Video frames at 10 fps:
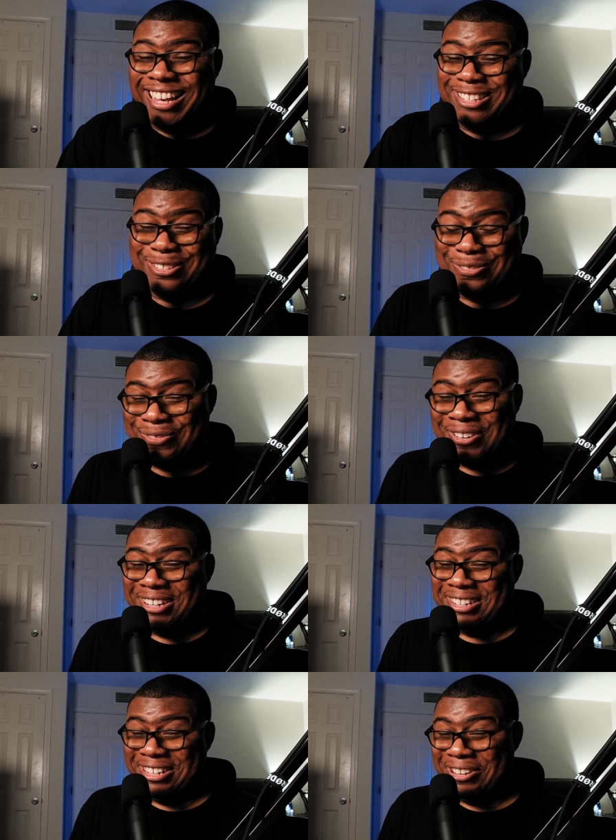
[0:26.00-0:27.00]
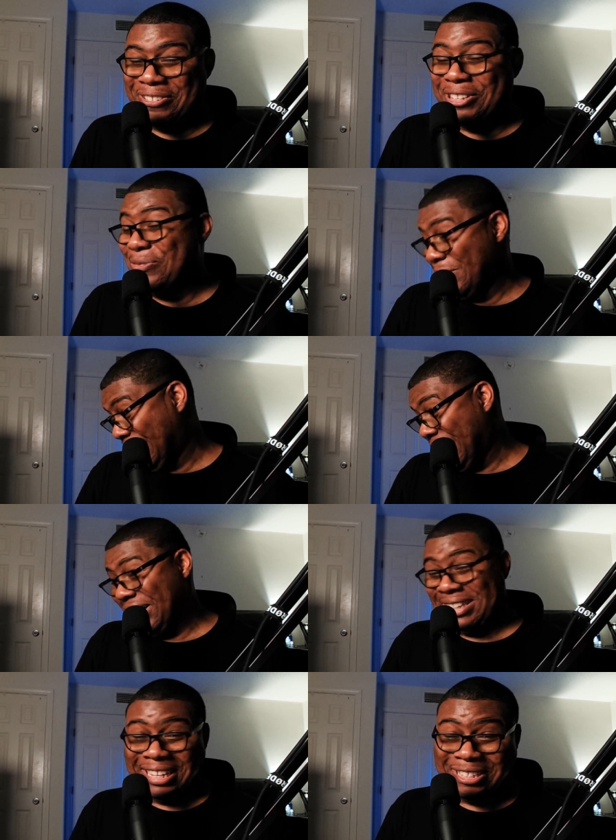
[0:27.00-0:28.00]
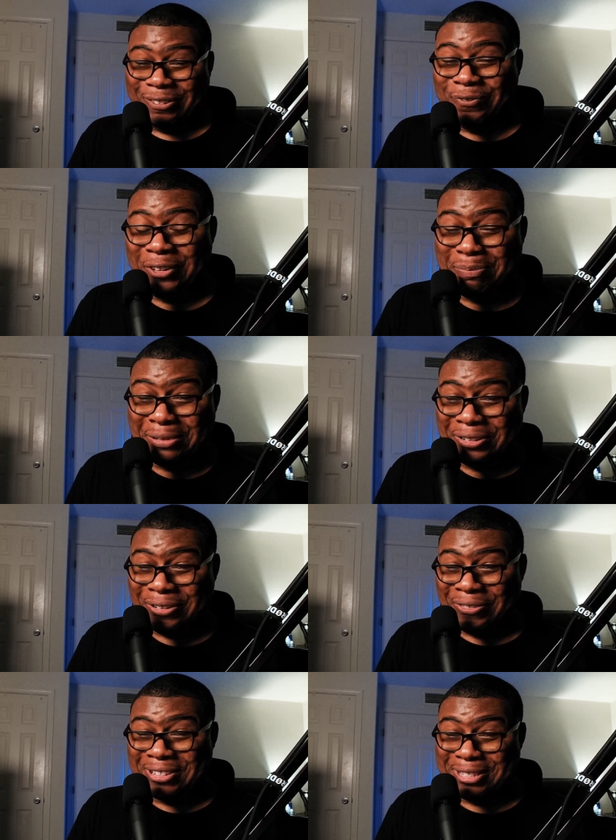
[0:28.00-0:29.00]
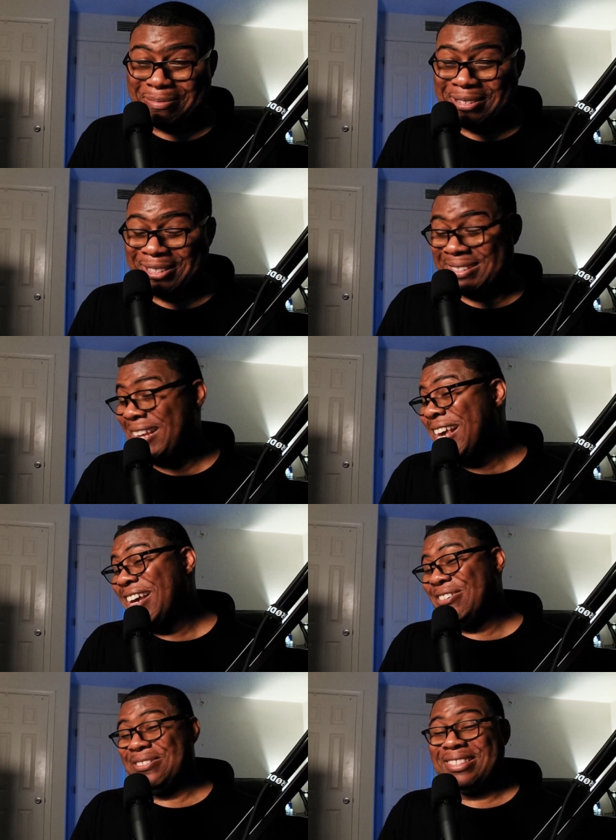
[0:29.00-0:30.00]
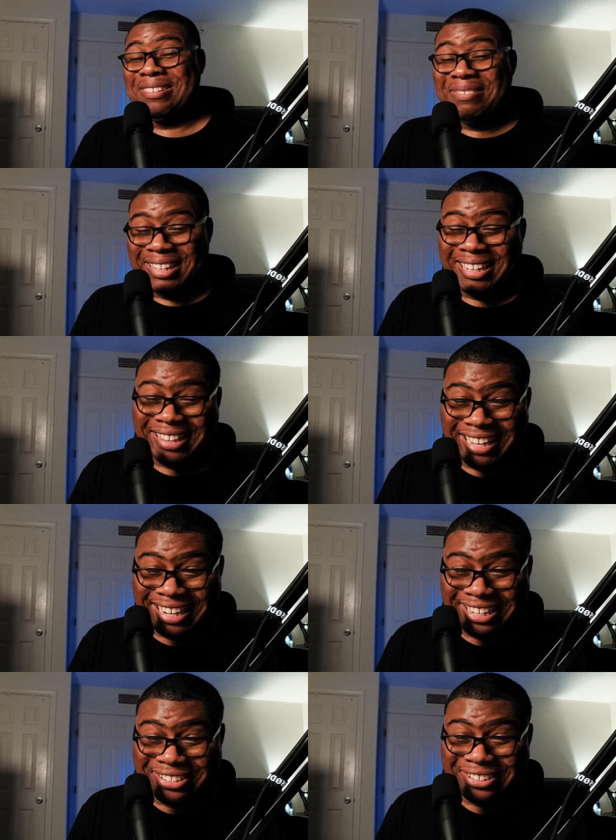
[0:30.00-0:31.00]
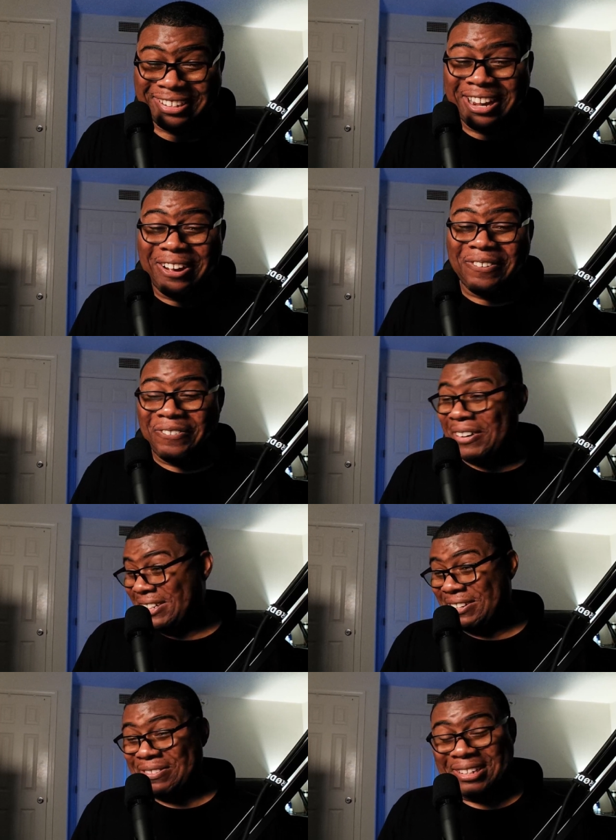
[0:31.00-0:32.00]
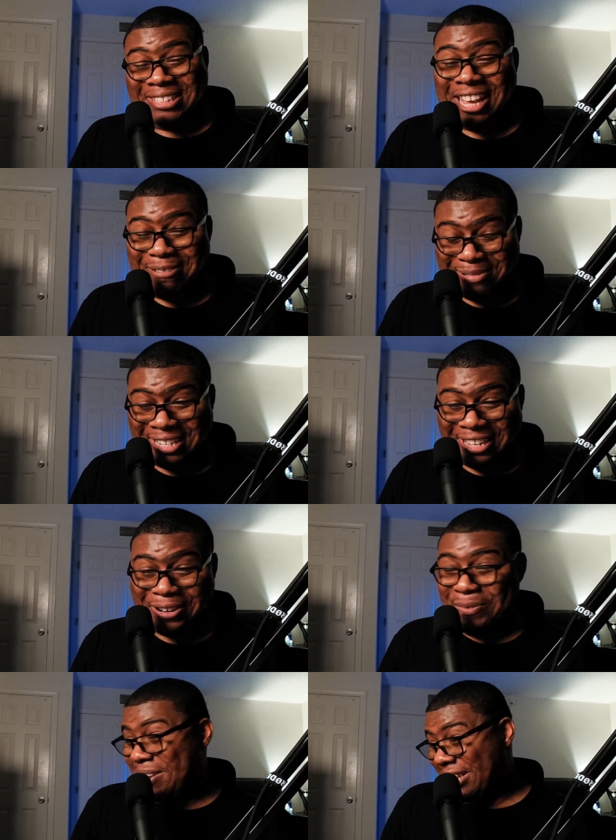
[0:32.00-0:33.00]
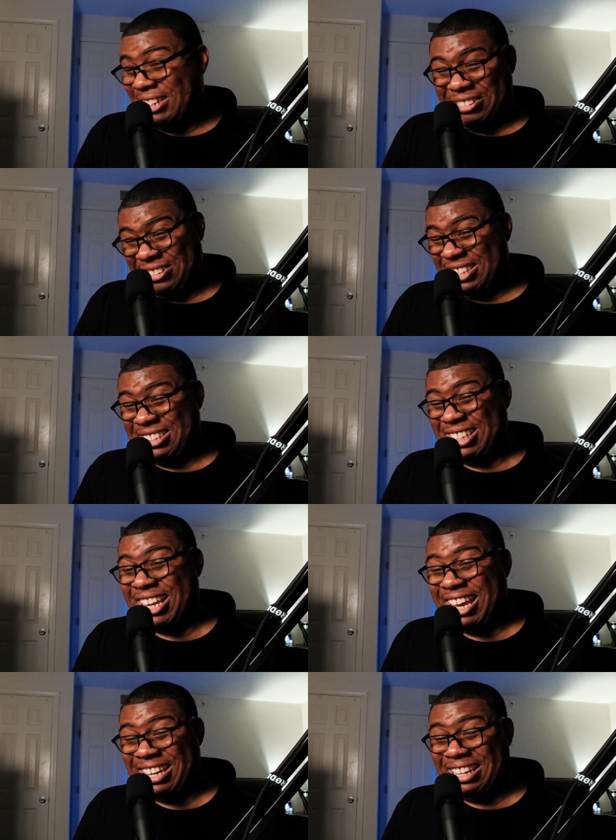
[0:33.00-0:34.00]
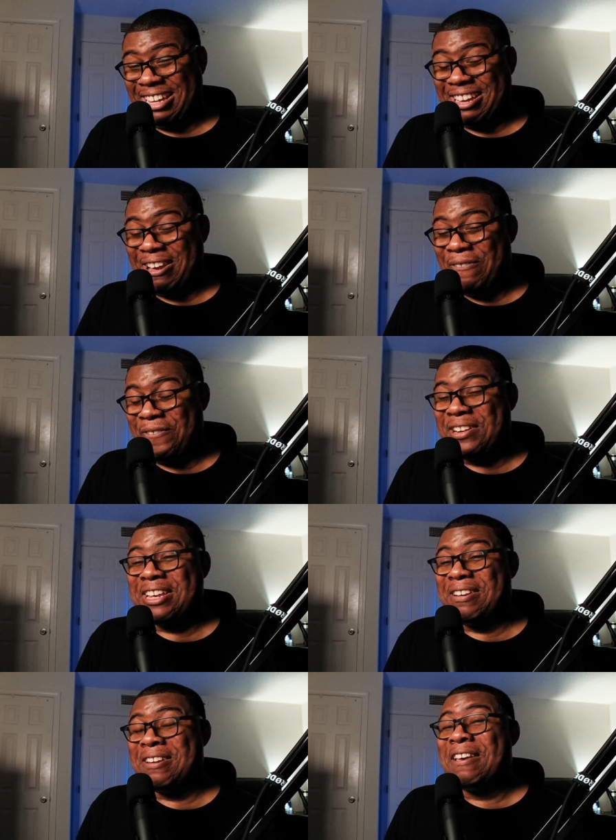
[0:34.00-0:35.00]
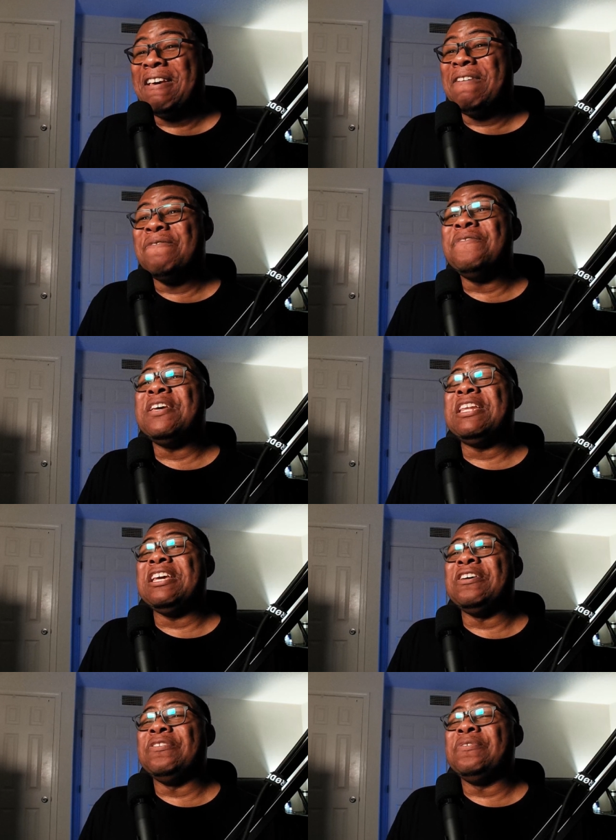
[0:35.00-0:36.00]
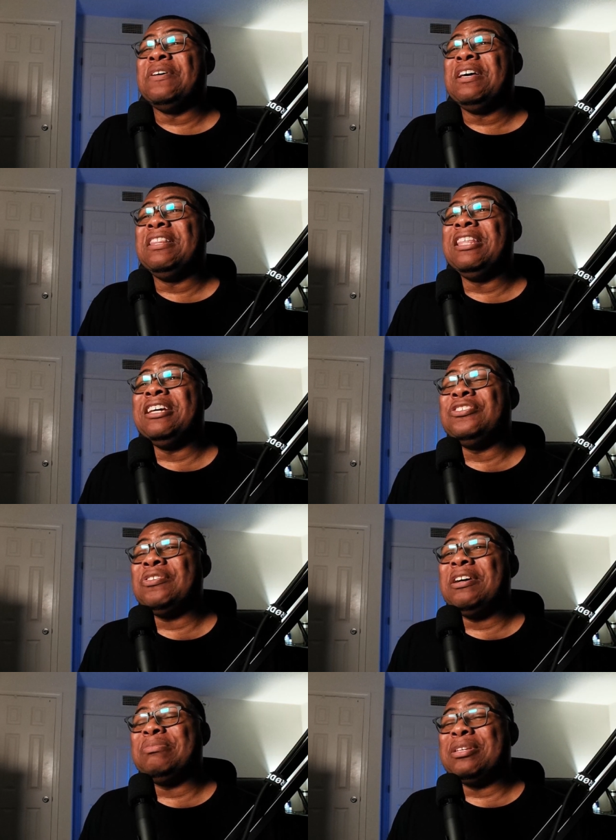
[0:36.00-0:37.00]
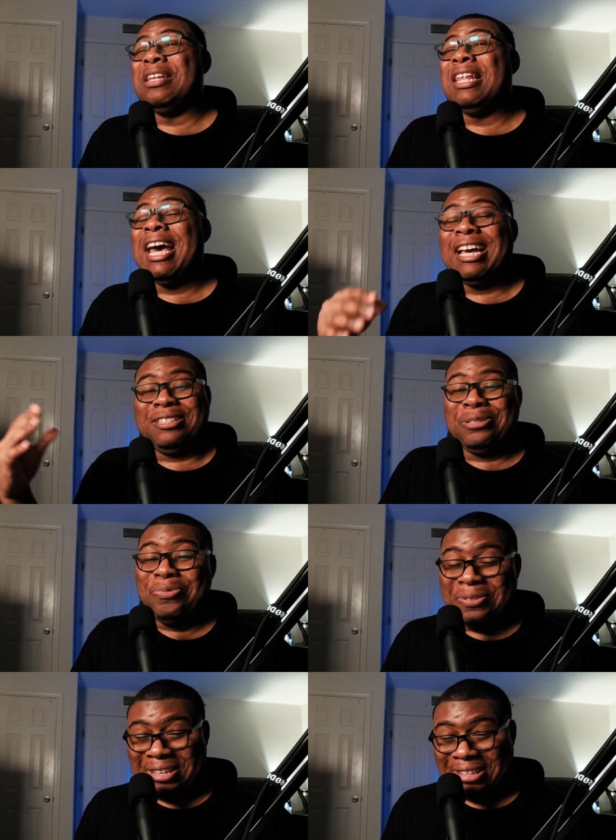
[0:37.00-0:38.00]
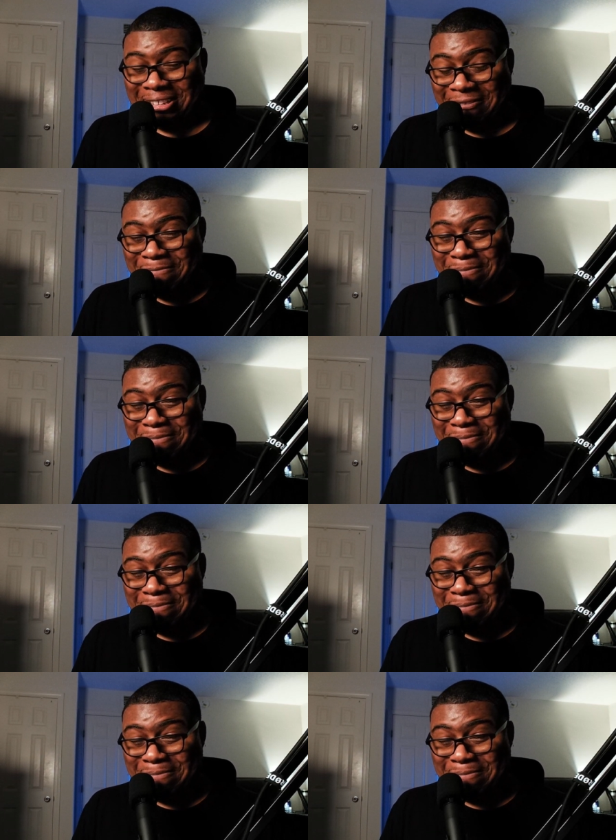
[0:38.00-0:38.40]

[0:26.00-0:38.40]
I swear to you, you would think that it's flipping Christmas or something of that nature. One, what is happening here? We literally just had like a freaking video that dropped last week,